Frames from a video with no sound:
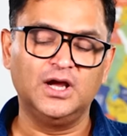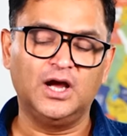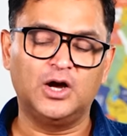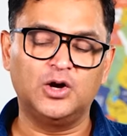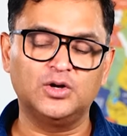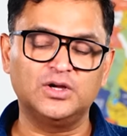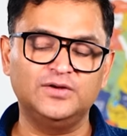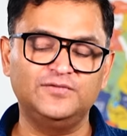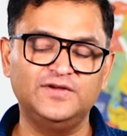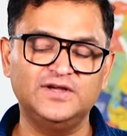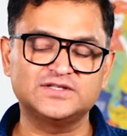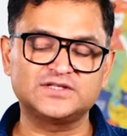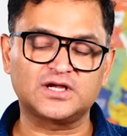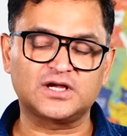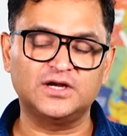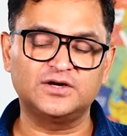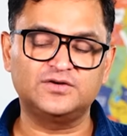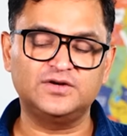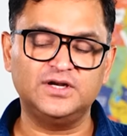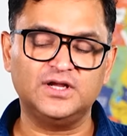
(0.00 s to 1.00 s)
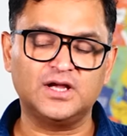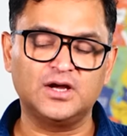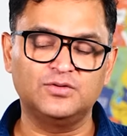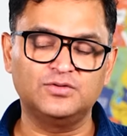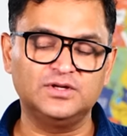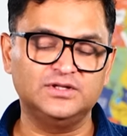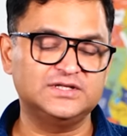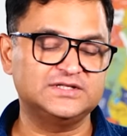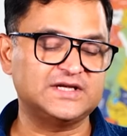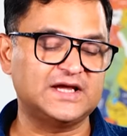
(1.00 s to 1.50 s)
How can we as a country
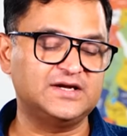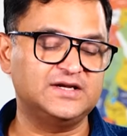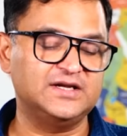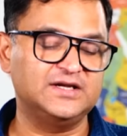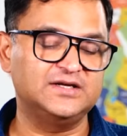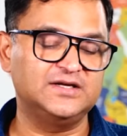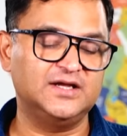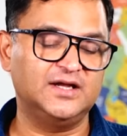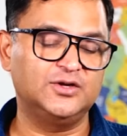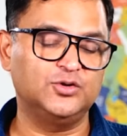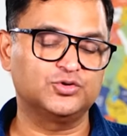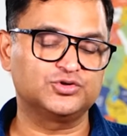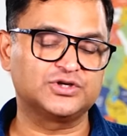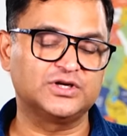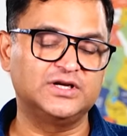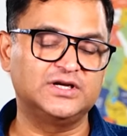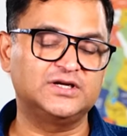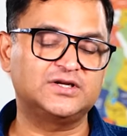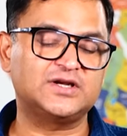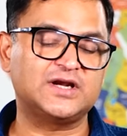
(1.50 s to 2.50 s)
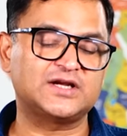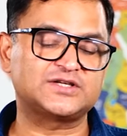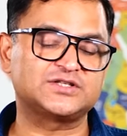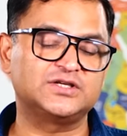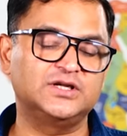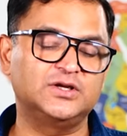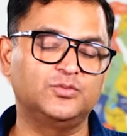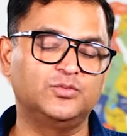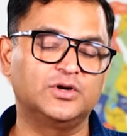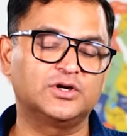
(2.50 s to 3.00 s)
counter this anti-India notion
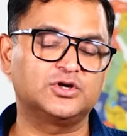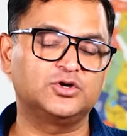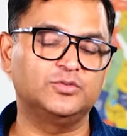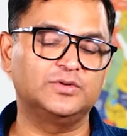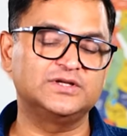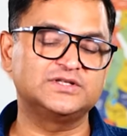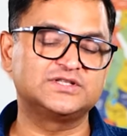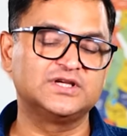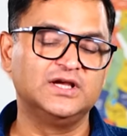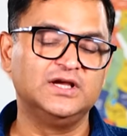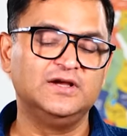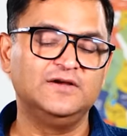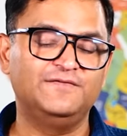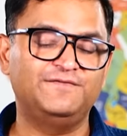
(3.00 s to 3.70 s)
internationally and work towards